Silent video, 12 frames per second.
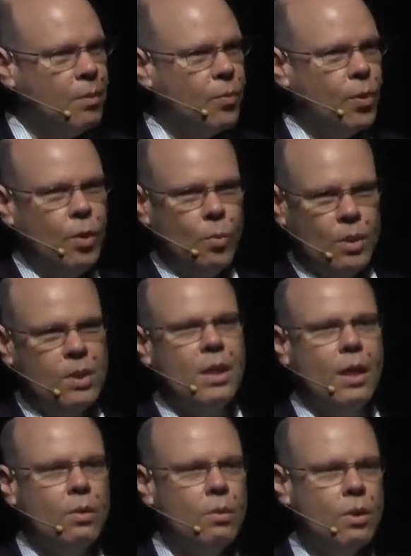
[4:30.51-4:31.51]
before you would
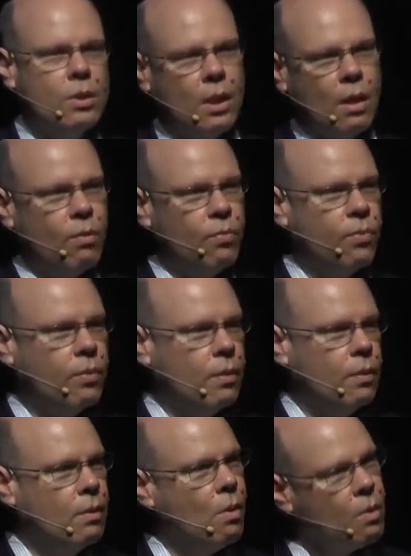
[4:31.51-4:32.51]
say to yourself,
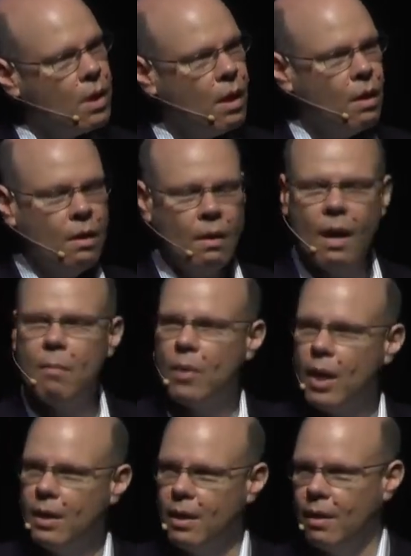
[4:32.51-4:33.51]
okay, I'm
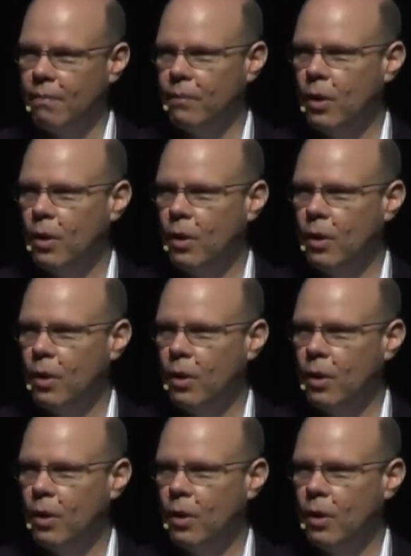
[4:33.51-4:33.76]
ready?